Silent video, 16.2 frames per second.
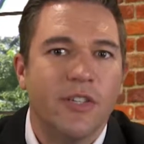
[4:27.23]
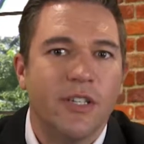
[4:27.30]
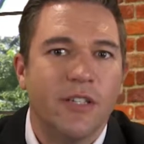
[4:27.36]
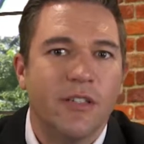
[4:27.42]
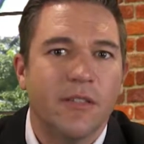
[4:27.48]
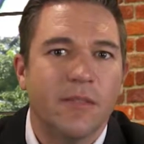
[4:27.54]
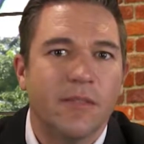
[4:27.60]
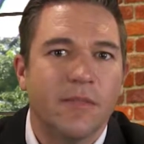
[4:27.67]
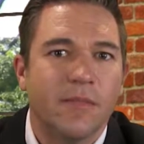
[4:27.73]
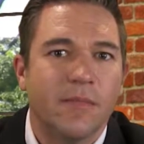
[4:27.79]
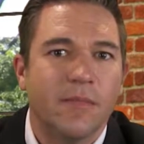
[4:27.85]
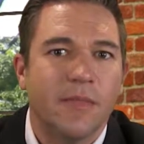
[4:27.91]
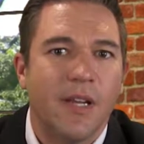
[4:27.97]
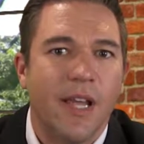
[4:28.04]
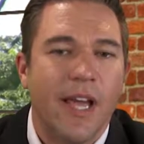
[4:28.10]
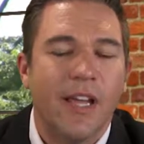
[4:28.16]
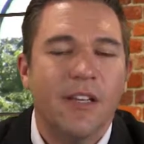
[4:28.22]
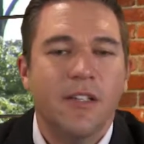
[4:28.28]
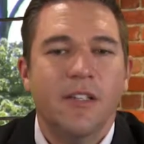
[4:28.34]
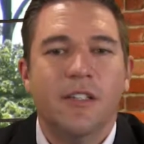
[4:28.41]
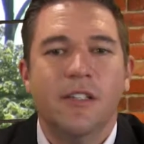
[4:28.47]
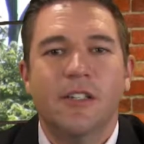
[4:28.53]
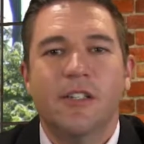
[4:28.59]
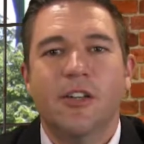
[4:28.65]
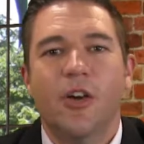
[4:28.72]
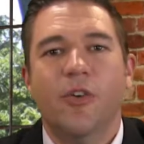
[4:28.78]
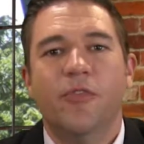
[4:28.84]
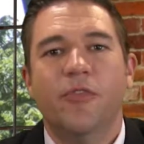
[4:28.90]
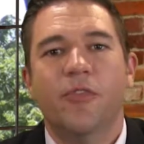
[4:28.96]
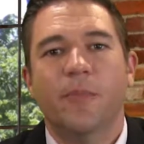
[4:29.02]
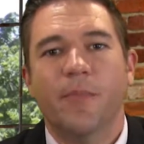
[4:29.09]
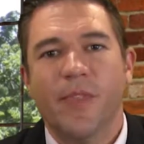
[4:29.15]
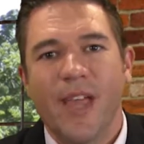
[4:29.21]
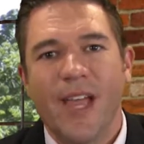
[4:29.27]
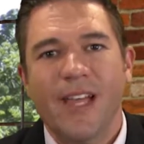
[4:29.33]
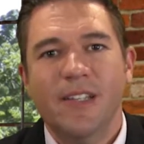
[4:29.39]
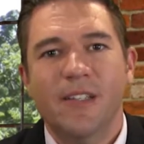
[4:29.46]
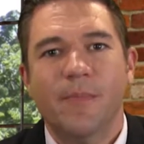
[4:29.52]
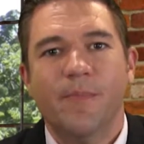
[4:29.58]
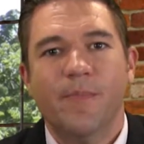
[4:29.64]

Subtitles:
it go from that